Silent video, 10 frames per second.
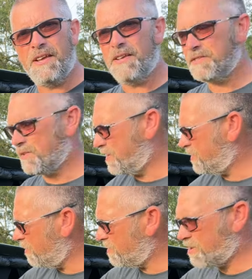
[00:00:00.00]
so it's
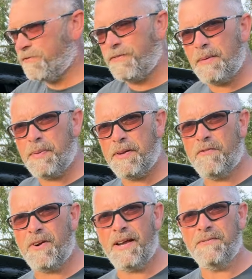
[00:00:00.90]
not so flapping
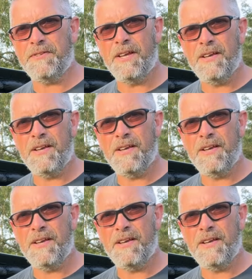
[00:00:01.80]
around.